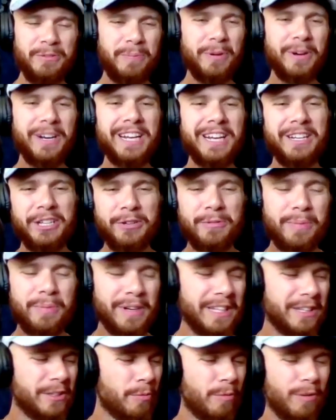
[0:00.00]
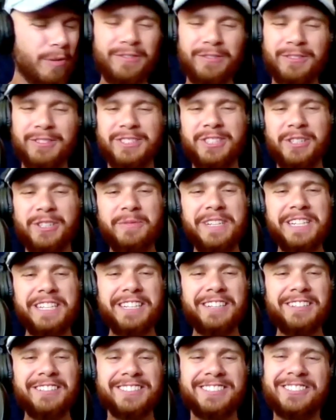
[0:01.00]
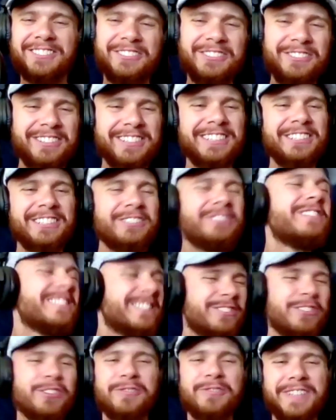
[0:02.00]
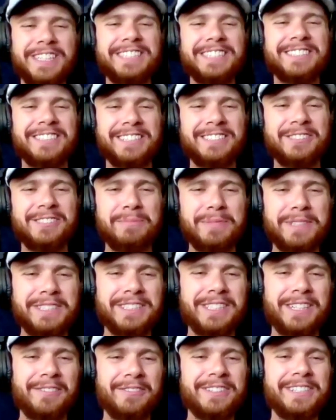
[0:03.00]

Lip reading: you put in the work for so many years, so you deserve that slice of pizza every now